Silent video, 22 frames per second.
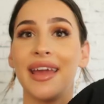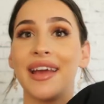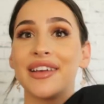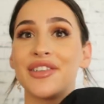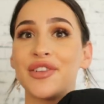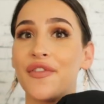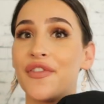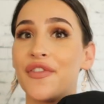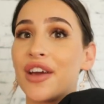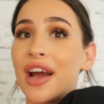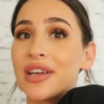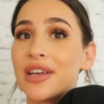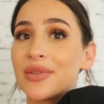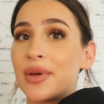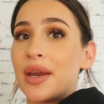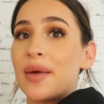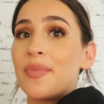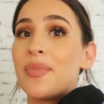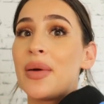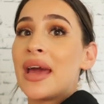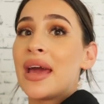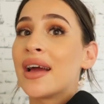Yeah, so if you guys
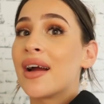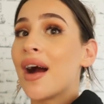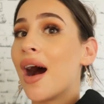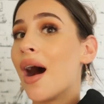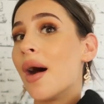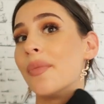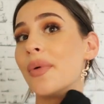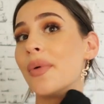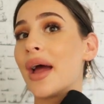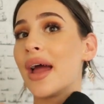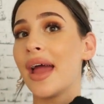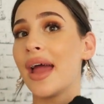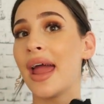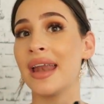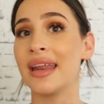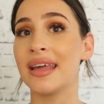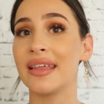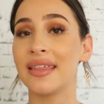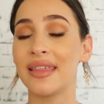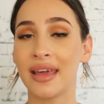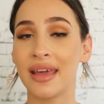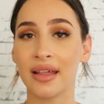want to pick up
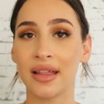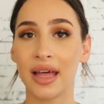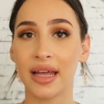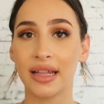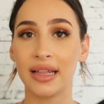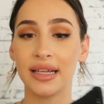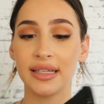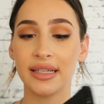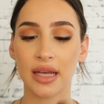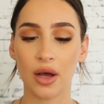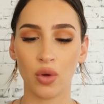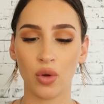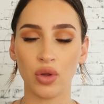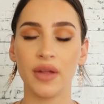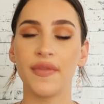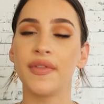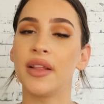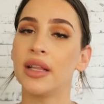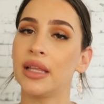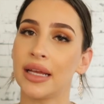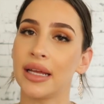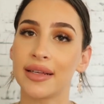anything like this, all of
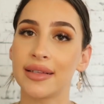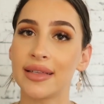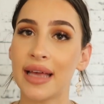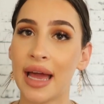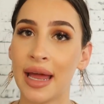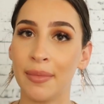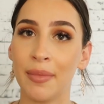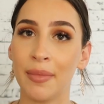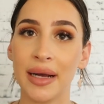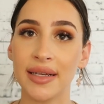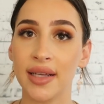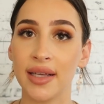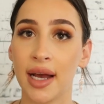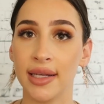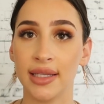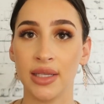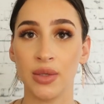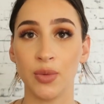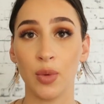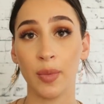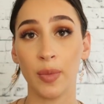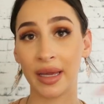the links and my
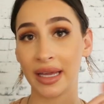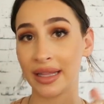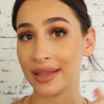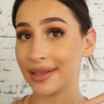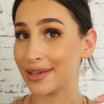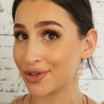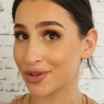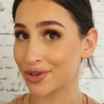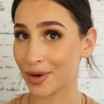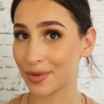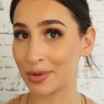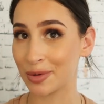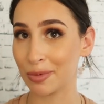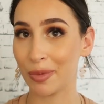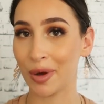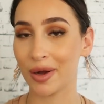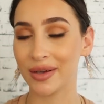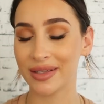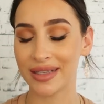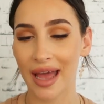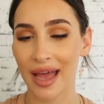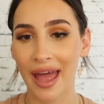sizes will be in the description
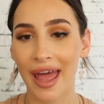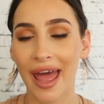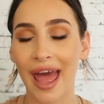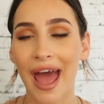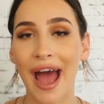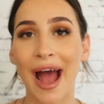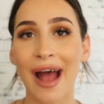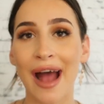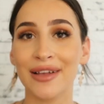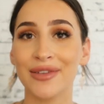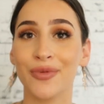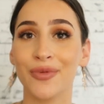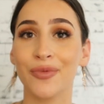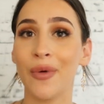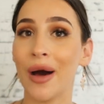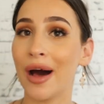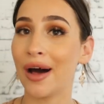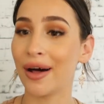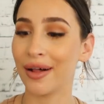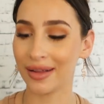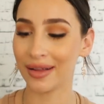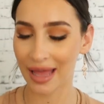box as
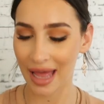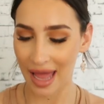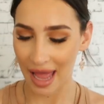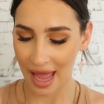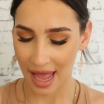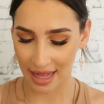well.